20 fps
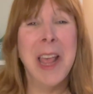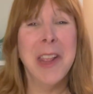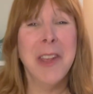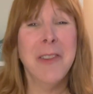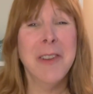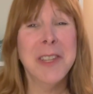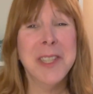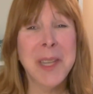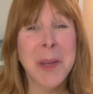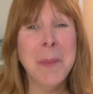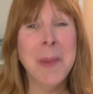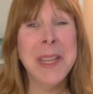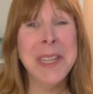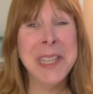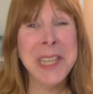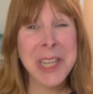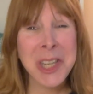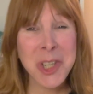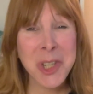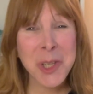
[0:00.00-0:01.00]
There are some
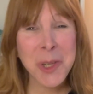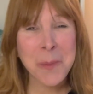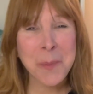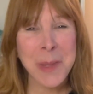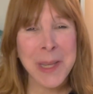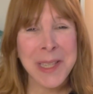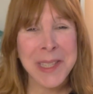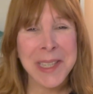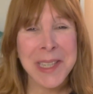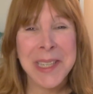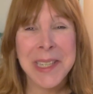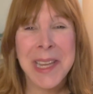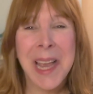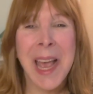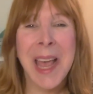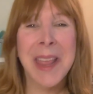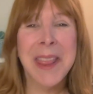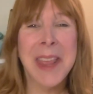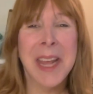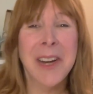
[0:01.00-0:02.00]
additional pieces
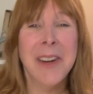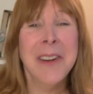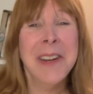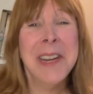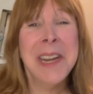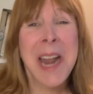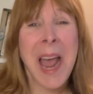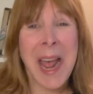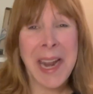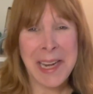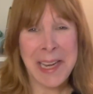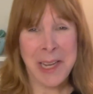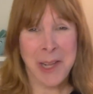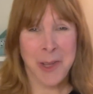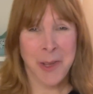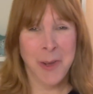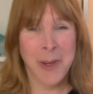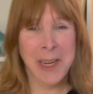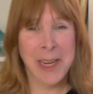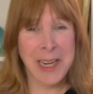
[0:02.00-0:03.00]
that are not
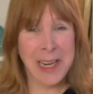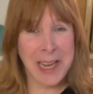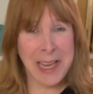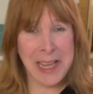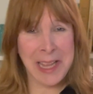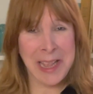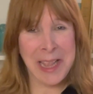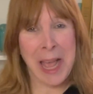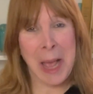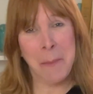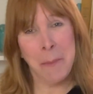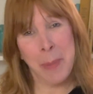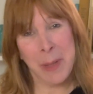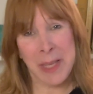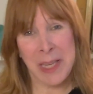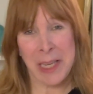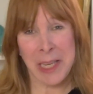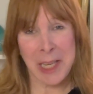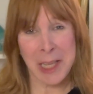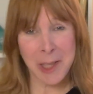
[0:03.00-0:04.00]
included in that
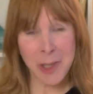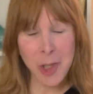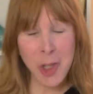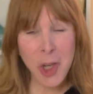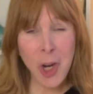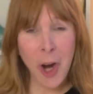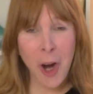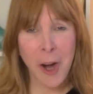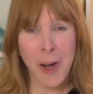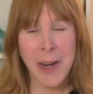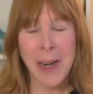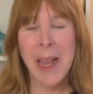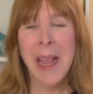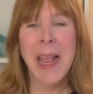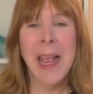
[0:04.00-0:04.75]
particular chart,